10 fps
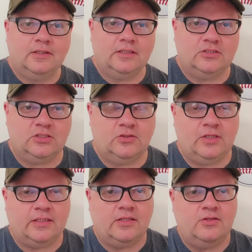considering
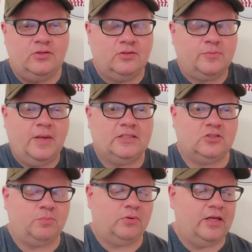that the New York Mets
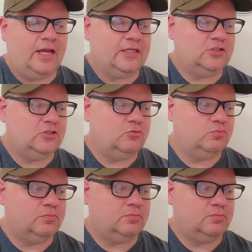are playing actually
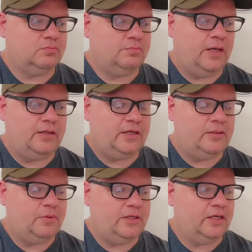better than
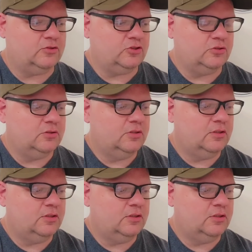anybody else,